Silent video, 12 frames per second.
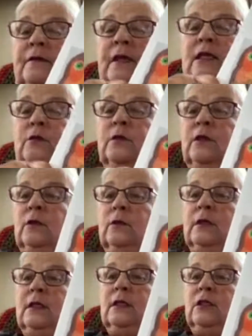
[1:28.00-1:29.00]
face with
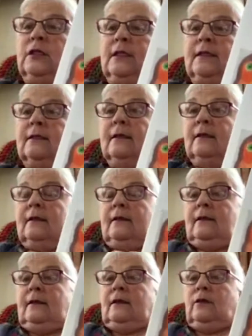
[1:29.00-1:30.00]
two stitches
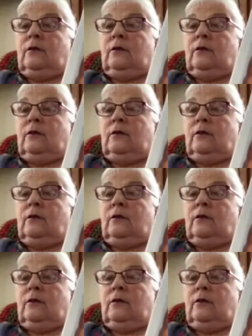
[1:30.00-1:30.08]
in